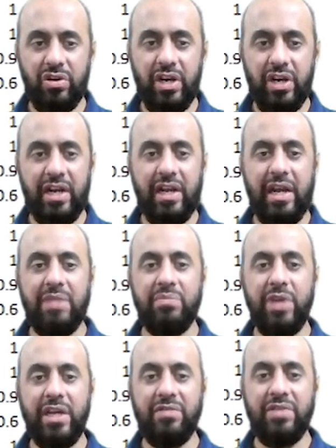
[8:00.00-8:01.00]
grade and
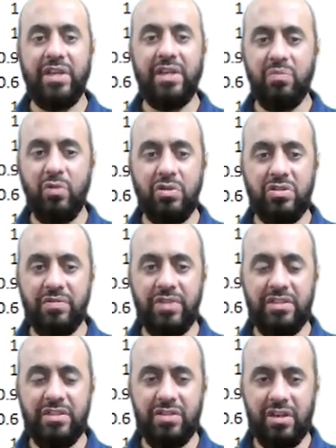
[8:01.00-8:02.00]
by the way most of the
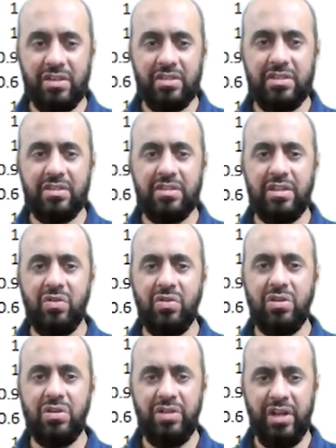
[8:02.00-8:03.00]
instructors they
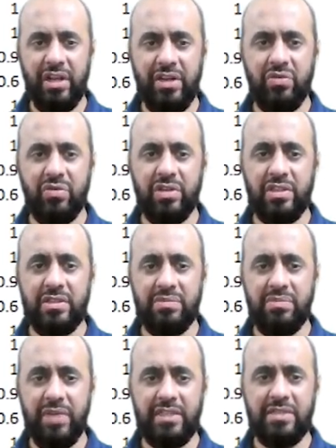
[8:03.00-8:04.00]
don't really do this
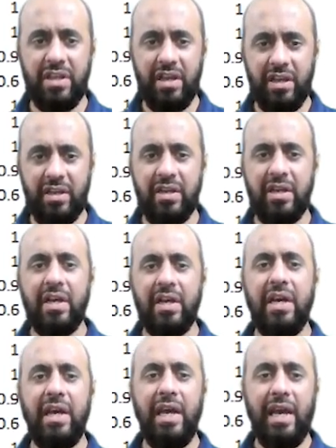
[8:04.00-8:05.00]
best thing
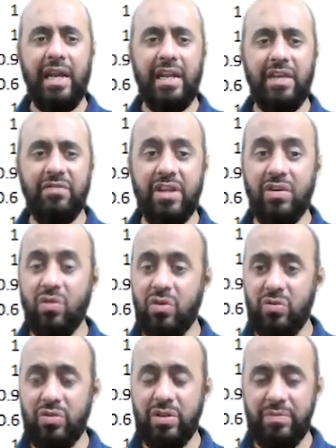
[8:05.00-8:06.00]
and if they don't
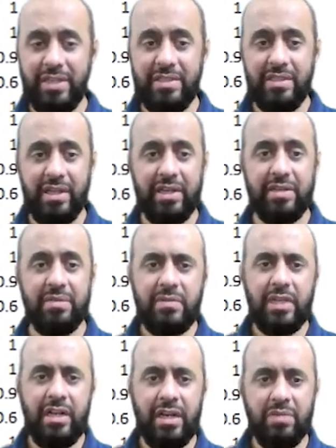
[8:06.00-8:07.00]
do the best thing
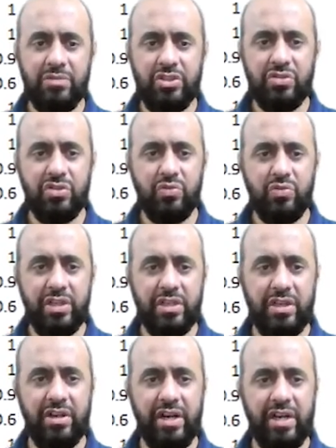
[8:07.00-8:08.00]
let me show you where the
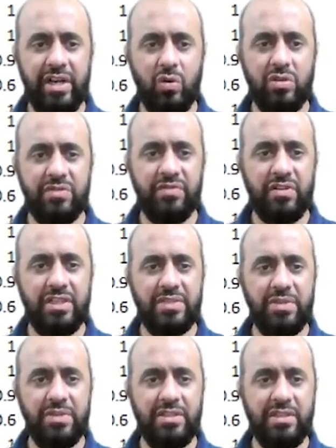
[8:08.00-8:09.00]
grade goes for this
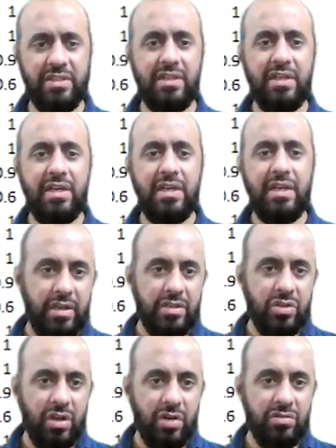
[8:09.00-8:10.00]
person
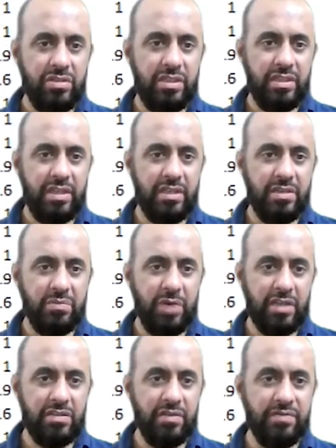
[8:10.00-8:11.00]
so now you see that the
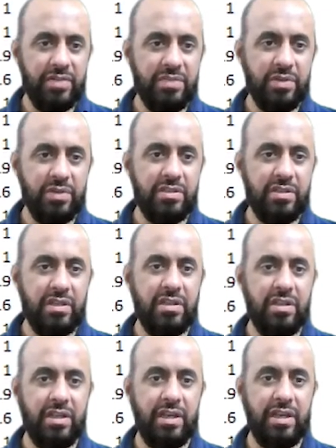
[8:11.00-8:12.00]
marks of this
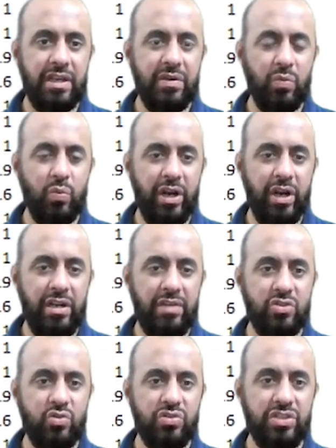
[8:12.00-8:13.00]
person they went
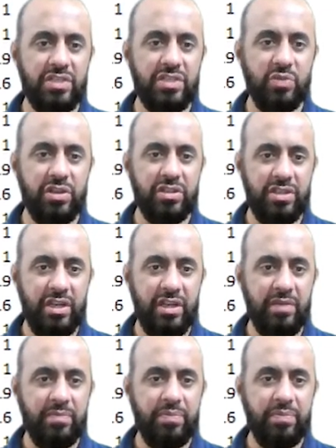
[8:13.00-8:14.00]
to 6.3